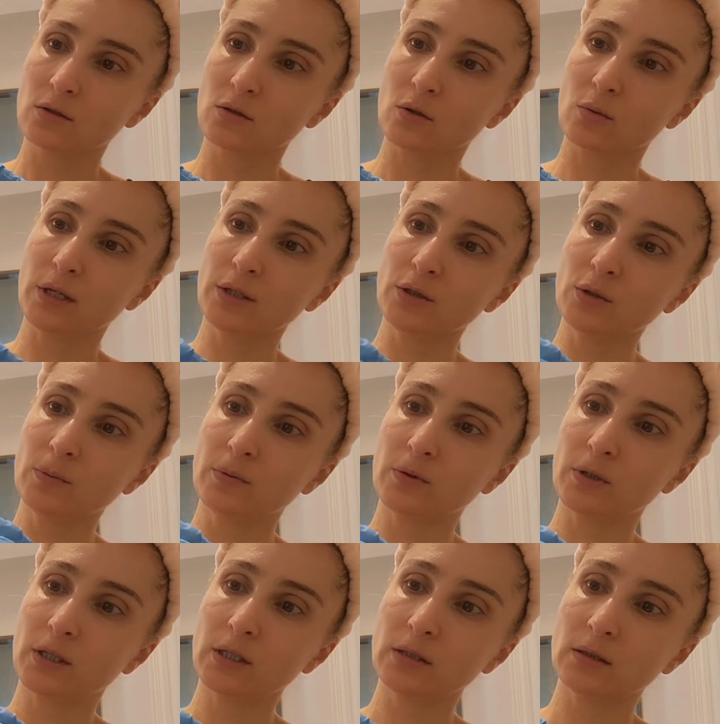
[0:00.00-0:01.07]
So when you
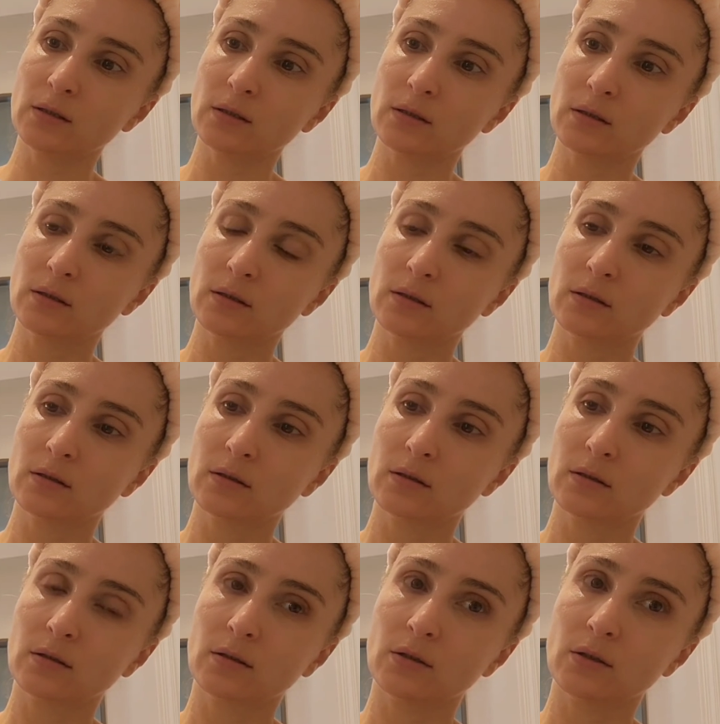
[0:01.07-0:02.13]
put it,
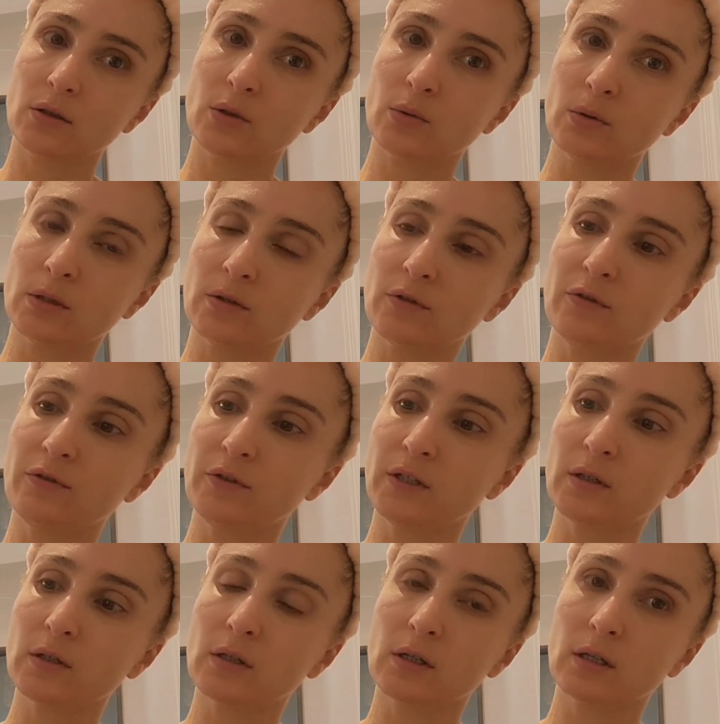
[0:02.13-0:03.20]
you will
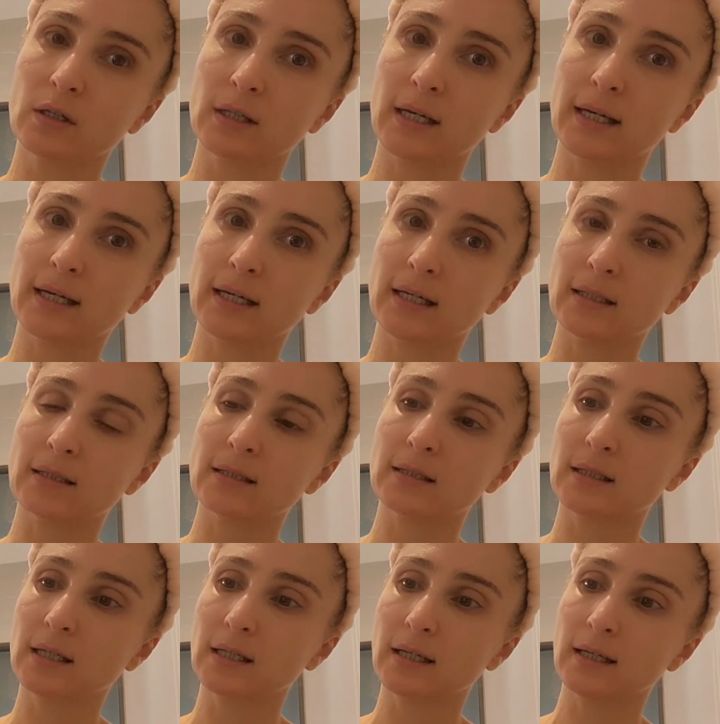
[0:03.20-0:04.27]
feel like it's
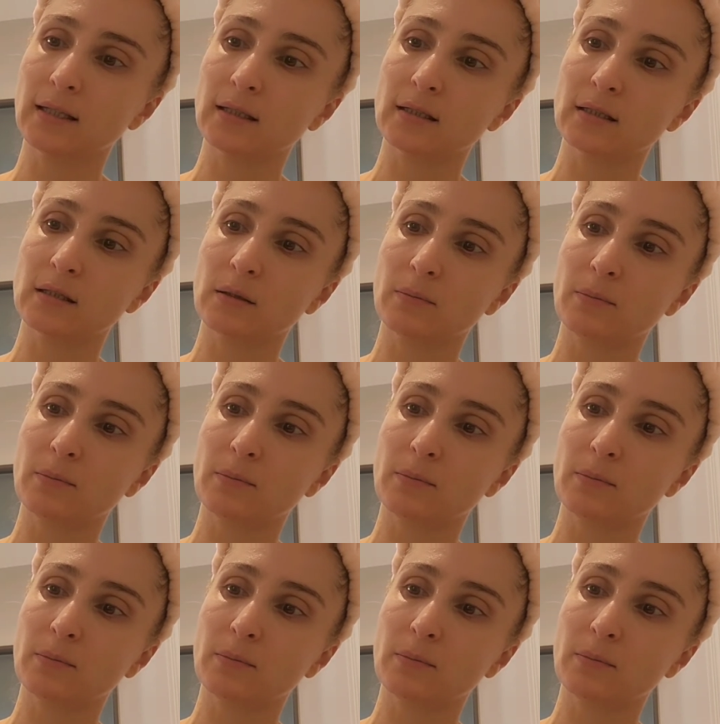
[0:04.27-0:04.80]
and it's